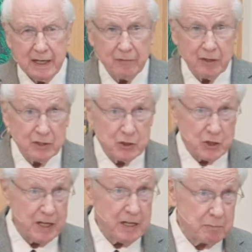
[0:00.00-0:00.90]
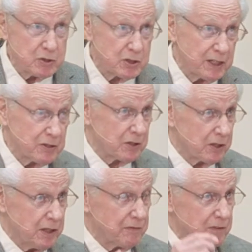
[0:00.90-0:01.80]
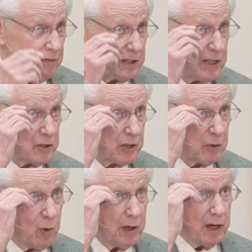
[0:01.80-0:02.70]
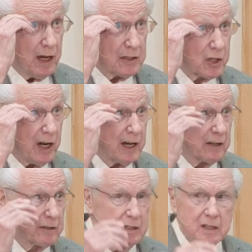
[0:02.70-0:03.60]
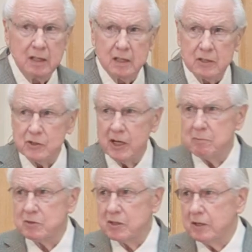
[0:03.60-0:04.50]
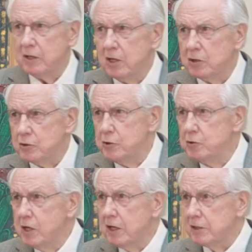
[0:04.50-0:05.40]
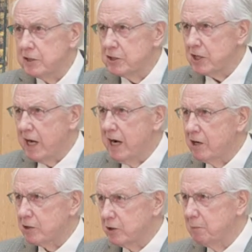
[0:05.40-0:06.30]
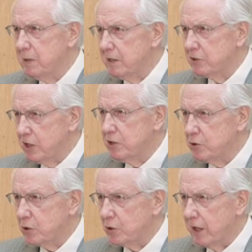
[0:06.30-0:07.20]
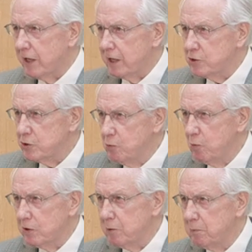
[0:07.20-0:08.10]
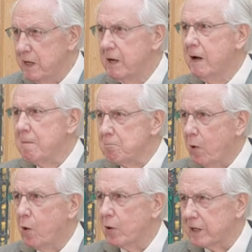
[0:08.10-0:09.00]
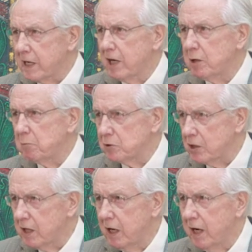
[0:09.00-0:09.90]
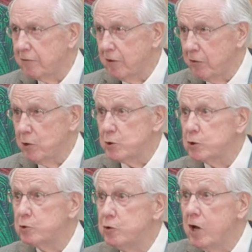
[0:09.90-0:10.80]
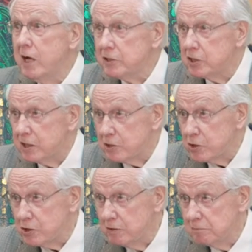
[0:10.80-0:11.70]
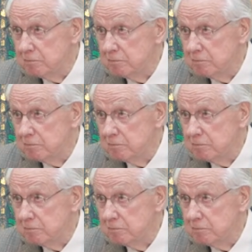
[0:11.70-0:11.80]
And then James takes the gift of teaching one notch higher. James said, do not desire to be a teacher unless you want to be more accountable to God than those who do not teach.